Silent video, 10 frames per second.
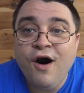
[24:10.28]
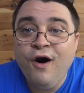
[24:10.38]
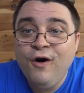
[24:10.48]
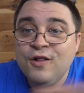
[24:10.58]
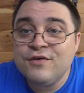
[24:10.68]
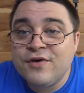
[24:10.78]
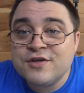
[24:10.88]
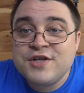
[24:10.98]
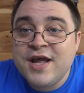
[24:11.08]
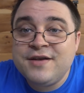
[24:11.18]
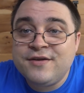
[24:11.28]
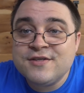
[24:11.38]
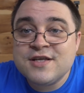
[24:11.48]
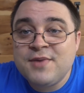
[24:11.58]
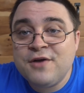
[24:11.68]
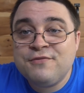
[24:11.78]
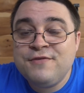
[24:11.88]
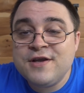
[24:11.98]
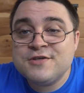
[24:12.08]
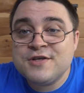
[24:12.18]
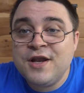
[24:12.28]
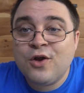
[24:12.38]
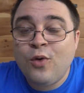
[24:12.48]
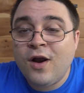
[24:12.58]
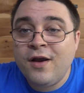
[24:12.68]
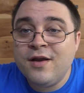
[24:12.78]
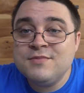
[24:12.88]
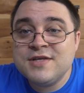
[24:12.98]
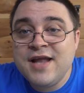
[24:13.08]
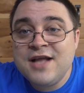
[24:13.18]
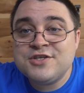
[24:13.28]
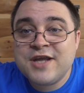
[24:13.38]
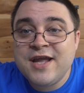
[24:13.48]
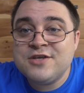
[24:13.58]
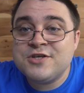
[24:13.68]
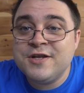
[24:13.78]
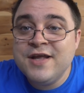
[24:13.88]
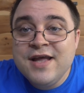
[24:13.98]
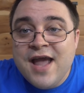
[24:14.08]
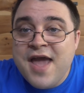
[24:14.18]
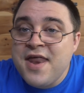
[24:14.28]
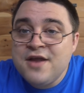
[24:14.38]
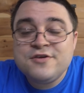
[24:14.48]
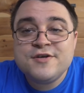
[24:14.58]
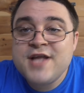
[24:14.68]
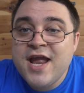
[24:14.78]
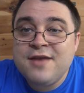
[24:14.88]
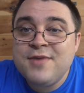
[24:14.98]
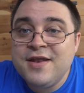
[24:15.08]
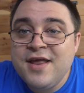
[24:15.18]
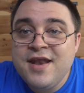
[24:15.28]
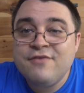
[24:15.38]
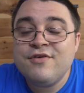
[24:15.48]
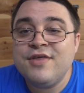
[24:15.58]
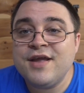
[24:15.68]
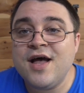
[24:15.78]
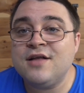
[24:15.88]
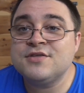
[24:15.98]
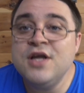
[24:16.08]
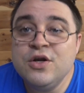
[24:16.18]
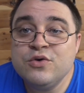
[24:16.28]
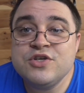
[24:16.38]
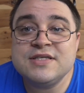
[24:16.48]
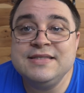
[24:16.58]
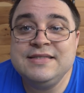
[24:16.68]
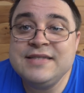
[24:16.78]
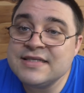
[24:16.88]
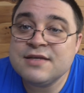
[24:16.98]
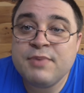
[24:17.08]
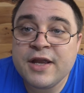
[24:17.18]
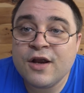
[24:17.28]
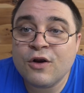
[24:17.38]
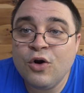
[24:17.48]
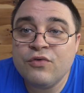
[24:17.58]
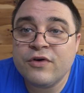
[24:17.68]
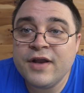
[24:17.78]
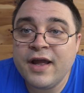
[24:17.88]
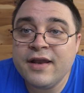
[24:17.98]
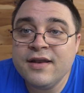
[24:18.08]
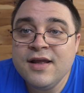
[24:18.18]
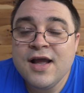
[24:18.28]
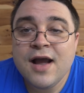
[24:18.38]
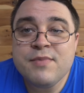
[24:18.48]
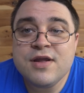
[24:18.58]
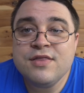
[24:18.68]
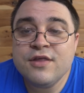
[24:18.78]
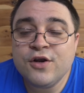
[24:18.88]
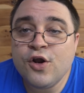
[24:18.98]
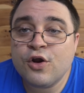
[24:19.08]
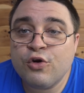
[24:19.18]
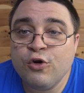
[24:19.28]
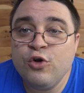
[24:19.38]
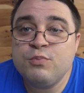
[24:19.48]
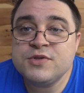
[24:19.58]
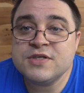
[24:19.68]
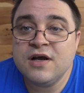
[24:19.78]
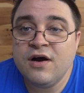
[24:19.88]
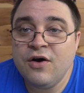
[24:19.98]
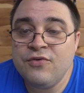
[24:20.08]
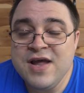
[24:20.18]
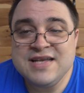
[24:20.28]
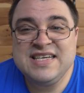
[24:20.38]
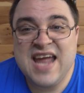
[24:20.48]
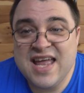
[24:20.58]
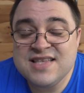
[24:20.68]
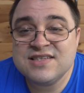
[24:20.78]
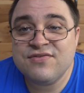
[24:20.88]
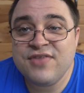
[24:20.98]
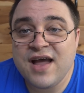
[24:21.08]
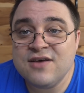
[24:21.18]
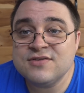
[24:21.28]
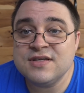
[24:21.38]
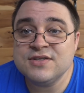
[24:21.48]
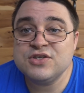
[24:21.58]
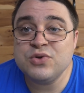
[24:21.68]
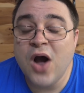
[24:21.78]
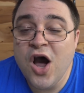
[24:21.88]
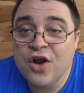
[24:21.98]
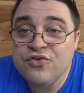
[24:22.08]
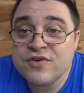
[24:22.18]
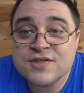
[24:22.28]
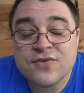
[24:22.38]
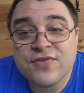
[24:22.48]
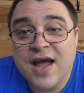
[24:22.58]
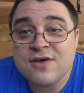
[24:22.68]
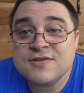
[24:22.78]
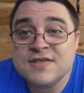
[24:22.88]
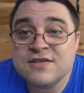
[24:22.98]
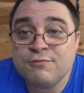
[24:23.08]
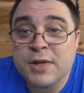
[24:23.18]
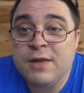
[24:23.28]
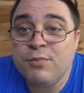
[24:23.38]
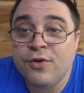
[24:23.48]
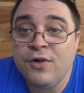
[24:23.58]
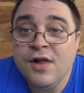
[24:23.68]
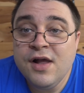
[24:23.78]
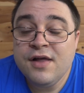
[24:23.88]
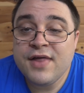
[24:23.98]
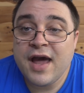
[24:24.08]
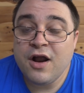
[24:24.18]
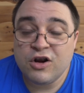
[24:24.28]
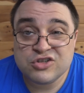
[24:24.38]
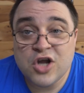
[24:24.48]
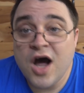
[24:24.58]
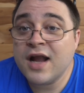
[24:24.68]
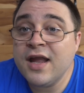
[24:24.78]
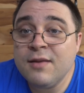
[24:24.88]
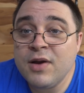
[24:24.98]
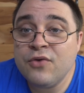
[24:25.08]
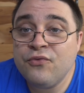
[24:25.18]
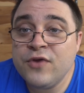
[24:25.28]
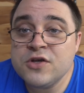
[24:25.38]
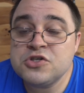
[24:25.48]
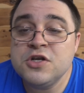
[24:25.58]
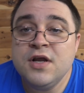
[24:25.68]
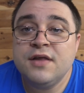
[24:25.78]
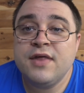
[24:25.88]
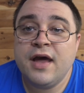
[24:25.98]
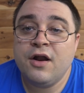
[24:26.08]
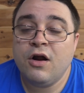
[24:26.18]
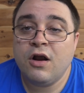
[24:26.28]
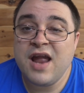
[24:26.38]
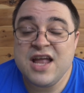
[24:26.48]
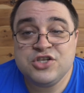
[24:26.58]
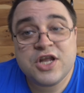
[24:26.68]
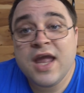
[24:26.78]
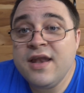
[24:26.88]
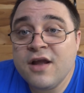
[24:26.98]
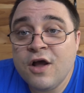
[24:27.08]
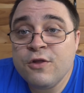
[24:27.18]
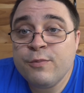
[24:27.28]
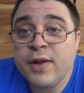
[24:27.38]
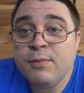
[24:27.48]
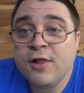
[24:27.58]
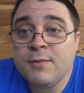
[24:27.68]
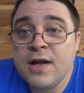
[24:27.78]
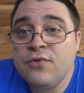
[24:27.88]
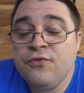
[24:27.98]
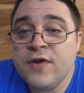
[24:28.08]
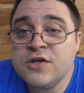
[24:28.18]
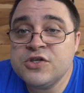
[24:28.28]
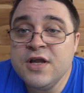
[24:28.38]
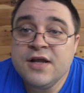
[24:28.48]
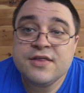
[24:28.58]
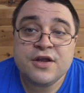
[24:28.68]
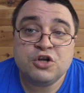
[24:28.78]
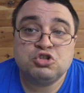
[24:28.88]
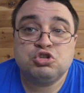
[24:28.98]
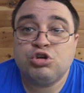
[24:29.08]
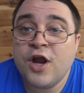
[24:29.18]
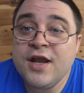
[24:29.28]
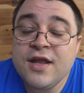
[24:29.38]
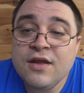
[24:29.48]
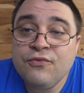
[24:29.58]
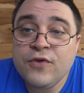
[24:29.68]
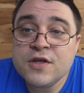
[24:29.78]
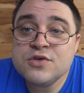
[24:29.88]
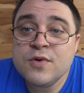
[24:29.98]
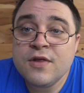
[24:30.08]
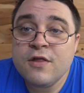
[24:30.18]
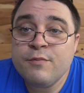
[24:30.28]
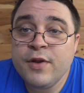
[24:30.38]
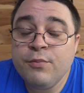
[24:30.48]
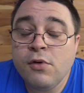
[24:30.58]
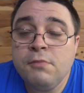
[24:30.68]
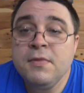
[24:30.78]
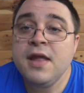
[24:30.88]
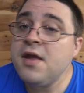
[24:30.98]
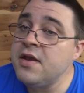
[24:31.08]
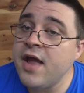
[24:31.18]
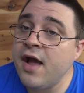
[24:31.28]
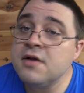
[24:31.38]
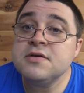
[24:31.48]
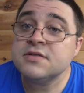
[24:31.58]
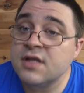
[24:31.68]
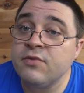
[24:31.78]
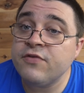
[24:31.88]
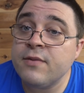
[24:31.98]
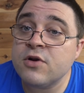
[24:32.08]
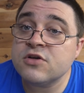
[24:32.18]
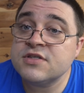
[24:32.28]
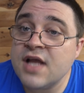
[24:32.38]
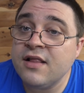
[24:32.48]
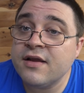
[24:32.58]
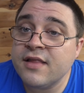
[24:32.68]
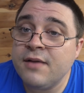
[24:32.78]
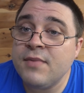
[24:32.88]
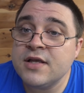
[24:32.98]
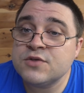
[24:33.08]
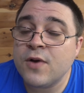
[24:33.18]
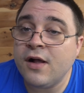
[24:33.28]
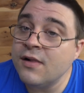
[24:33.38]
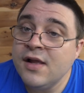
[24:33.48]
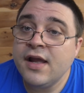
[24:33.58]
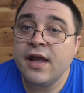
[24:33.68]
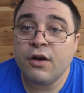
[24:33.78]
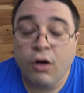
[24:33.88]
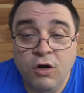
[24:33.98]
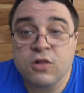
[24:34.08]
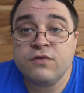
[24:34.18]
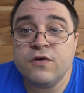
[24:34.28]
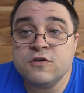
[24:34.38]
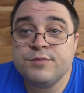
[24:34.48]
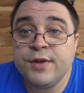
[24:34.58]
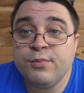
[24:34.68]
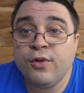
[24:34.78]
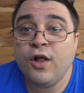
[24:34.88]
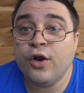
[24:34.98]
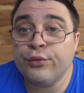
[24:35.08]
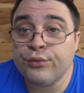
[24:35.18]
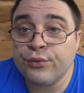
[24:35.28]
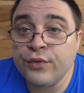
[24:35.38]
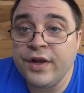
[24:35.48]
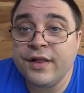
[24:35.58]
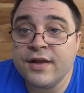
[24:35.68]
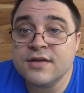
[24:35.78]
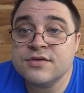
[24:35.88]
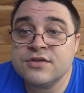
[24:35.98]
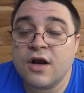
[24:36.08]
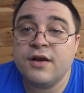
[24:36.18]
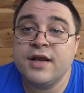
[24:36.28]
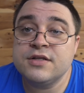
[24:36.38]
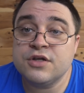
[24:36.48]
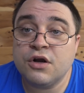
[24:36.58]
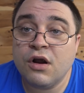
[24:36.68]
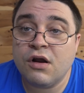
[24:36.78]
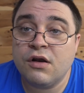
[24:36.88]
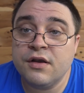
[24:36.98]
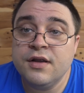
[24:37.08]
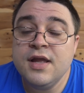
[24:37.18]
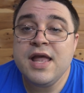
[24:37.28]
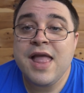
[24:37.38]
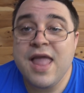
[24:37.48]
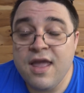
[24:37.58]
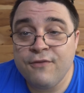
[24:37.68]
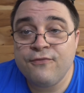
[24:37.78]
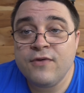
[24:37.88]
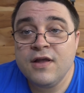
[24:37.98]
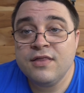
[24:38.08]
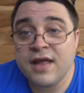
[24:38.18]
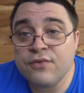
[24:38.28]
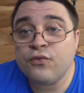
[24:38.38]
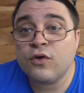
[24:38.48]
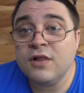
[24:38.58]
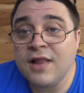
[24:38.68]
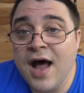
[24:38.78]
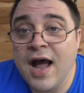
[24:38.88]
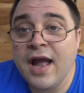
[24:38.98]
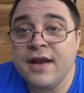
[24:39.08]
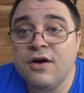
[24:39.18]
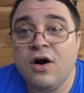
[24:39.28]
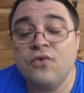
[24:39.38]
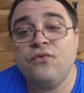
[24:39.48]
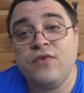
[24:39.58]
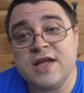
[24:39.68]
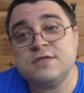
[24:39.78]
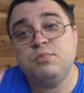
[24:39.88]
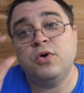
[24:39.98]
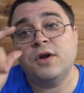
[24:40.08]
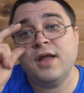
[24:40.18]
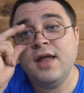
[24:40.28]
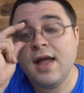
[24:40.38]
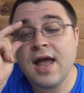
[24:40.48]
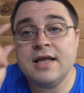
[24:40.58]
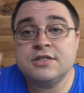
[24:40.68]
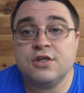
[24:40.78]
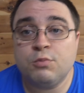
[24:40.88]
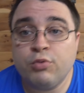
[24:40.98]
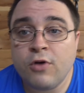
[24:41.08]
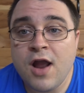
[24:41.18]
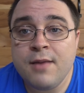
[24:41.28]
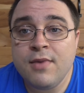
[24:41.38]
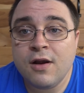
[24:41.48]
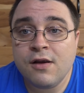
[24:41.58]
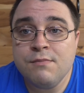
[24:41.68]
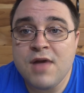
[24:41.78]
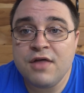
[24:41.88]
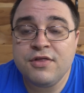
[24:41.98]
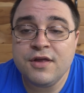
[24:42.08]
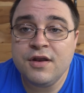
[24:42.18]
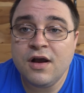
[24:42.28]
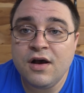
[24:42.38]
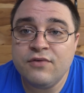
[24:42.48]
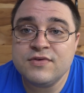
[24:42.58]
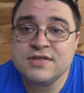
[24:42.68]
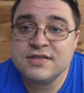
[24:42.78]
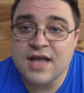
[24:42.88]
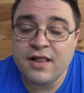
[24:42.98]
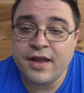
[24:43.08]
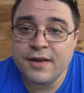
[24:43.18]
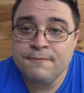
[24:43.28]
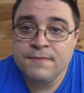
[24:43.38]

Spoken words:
All of our channels about fish and aquariums and education and entertainment and everything else would just disappear overnight. I mean, there are groups of tens of thousands to hundreds of thousands of people that are talking about fish, that are educating other people about fish, that are trading fish with other people, and yeah, some of them are selling them as well. And all of those people are really starting to hurt if they've relied on Facebook as their primary method of selling.